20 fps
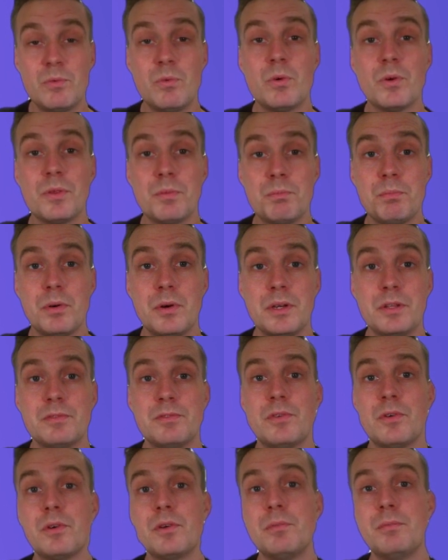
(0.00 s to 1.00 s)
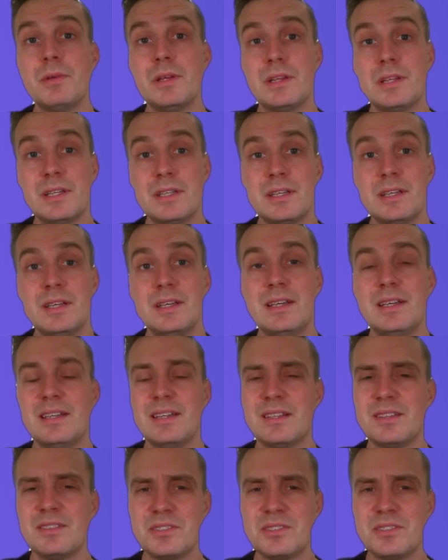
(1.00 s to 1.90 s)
1.4 million, and I